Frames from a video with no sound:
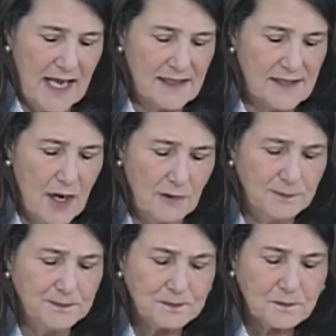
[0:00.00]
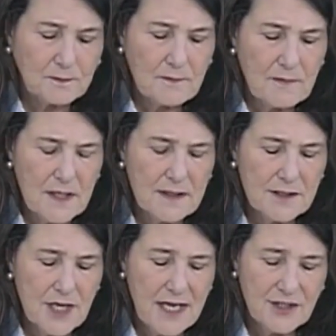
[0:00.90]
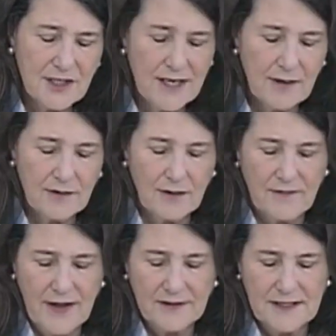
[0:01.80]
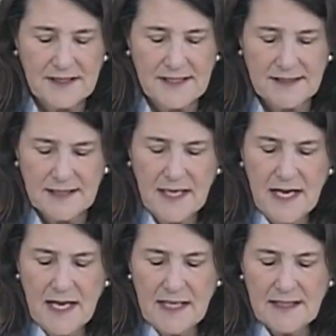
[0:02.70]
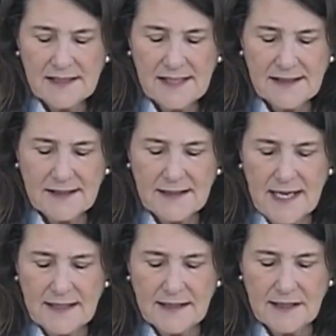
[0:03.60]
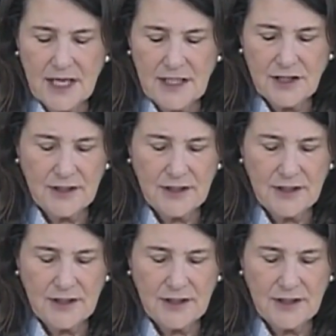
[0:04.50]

And so the changing character of LDTs necessitates a change in